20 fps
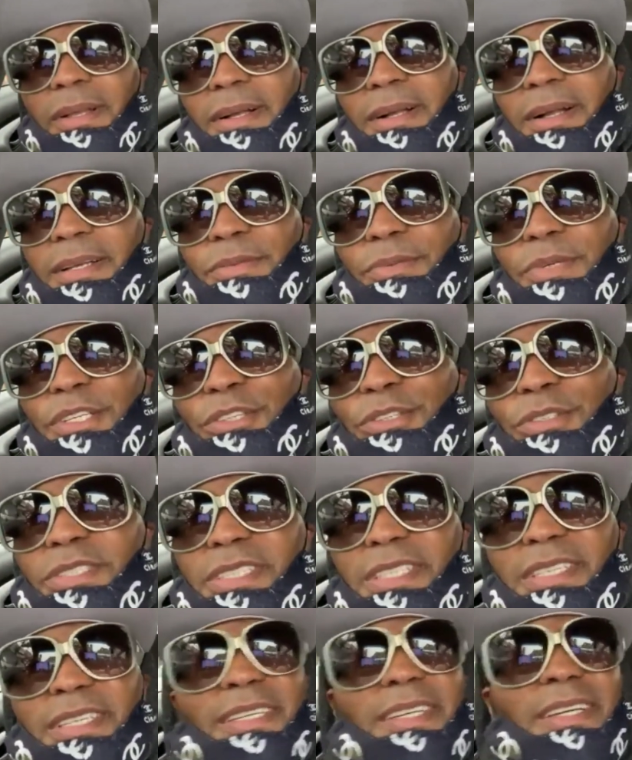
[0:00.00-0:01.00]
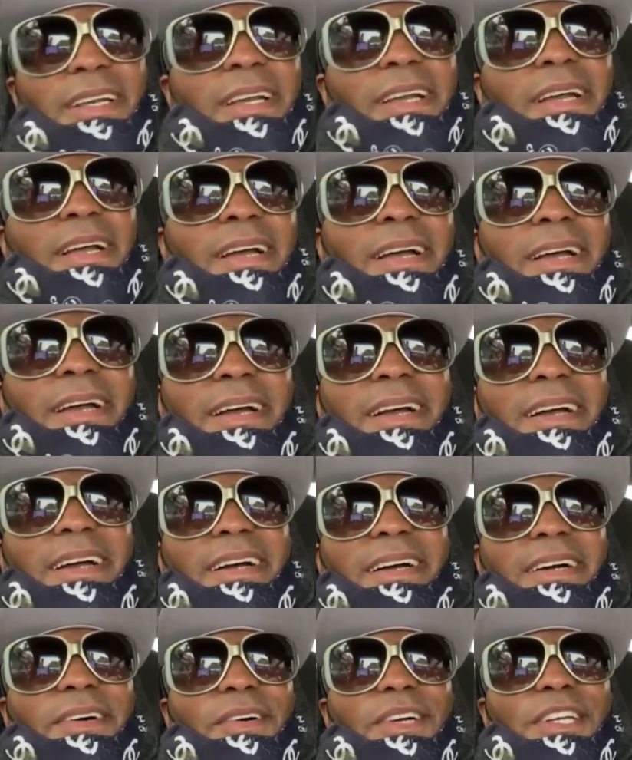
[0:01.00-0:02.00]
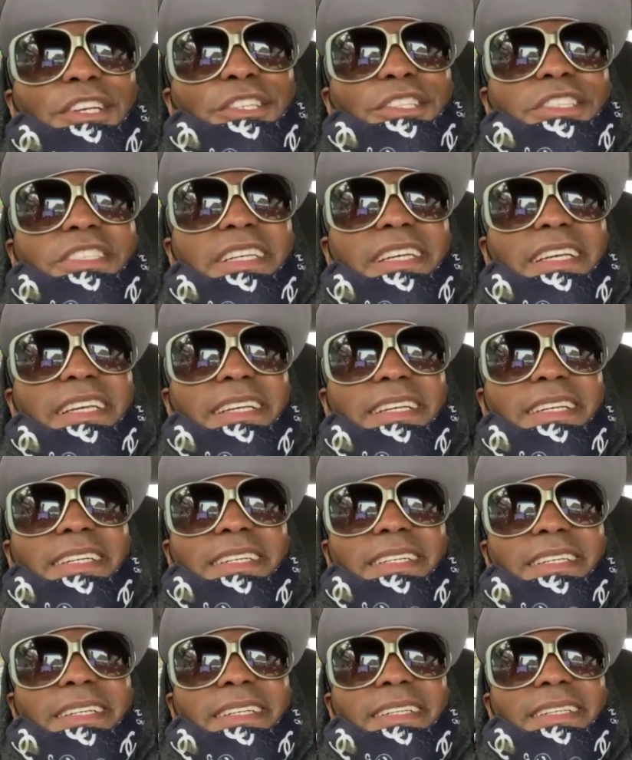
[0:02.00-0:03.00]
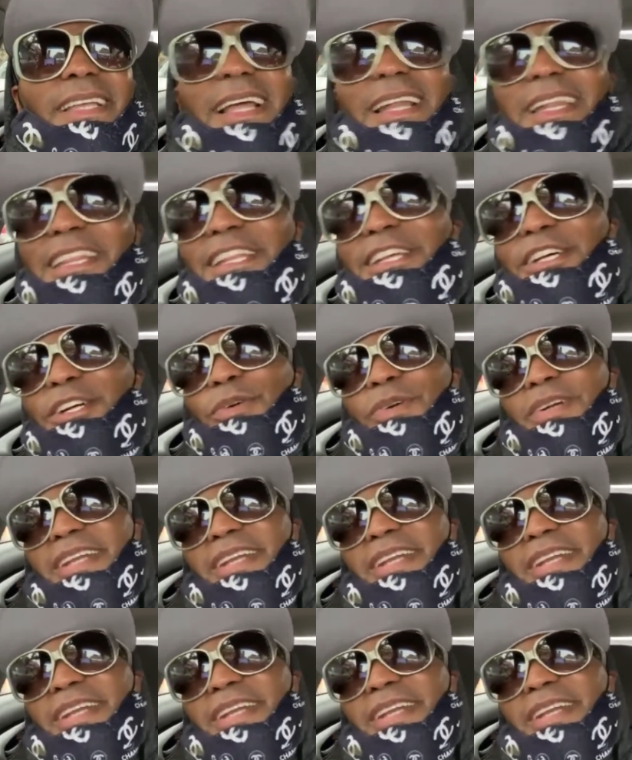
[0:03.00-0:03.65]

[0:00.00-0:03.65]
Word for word: Because oh. when you see when you see that little